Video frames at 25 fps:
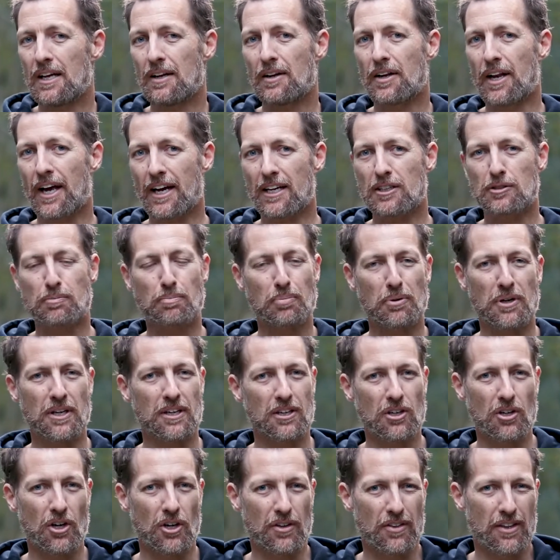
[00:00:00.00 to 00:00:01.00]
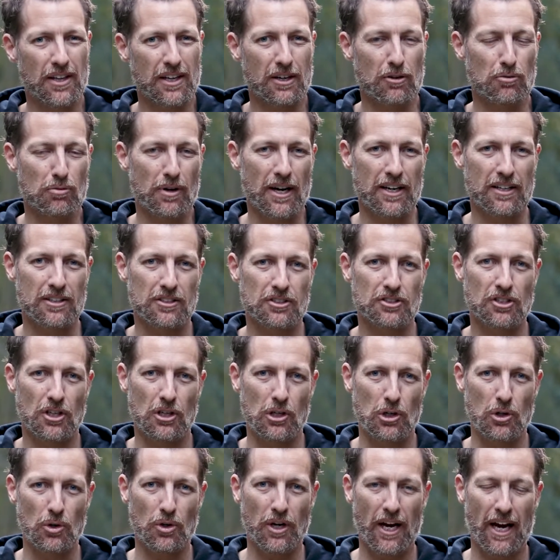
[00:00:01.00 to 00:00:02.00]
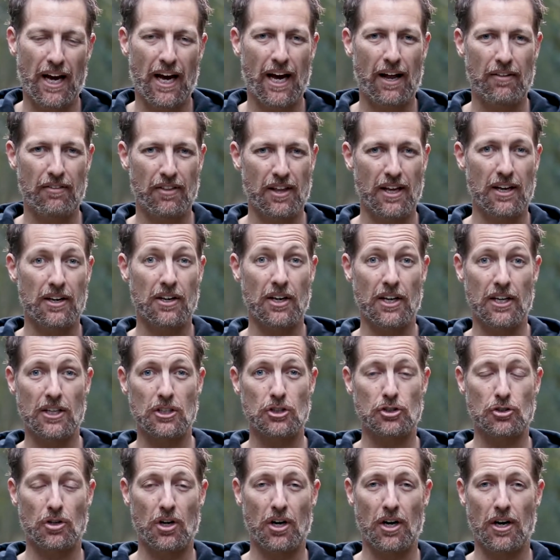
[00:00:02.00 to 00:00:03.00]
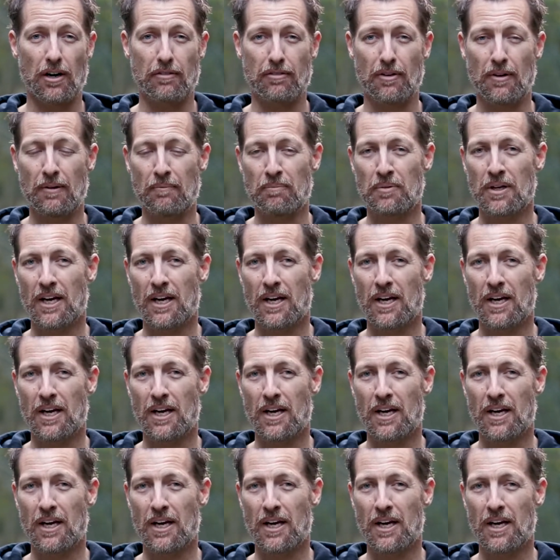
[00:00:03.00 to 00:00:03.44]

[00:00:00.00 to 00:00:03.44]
next Britt got the runners to look at their knee drive.